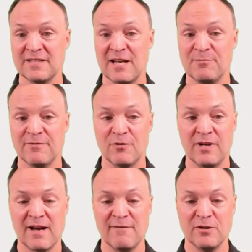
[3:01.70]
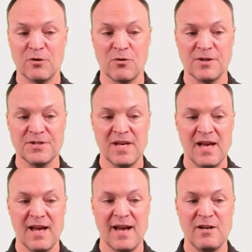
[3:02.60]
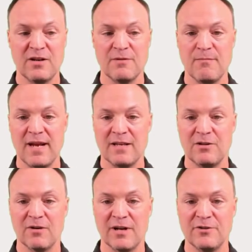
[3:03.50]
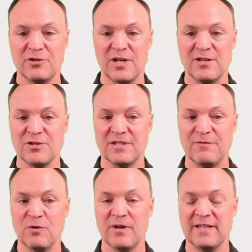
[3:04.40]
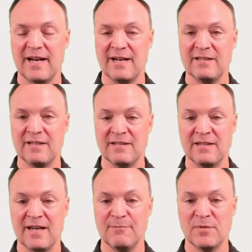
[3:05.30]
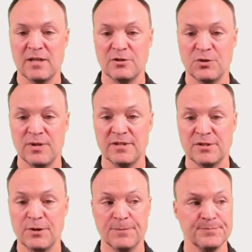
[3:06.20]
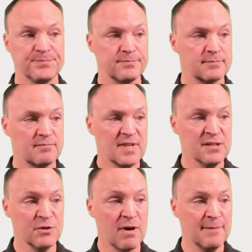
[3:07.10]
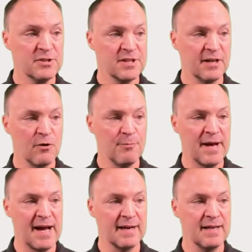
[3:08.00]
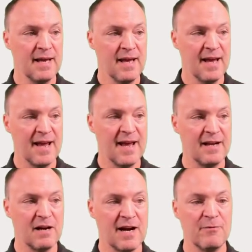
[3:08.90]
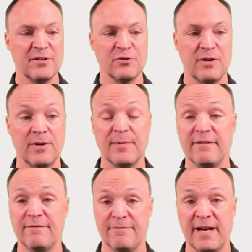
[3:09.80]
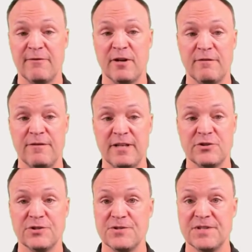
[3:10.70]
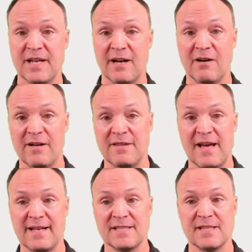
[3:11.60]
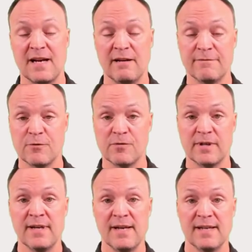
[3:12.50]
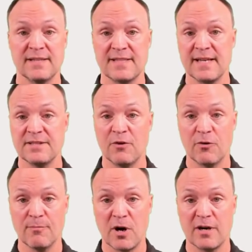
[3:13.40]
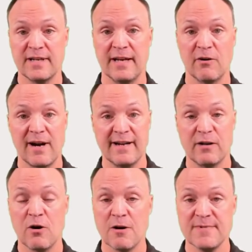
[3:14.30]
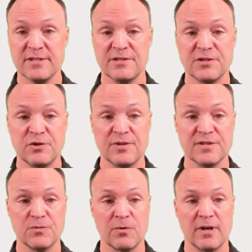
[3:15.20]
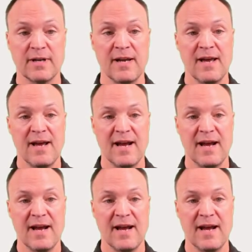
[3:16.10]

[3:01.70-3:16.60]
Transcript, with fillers: uh, set before you have the course, and you can make your other changes if you wanted to edit the name to it too. So I'm just going to go back, and I want to show you one of my favorite features here, and that's uh, for assessing or marking or adding comments to students' work.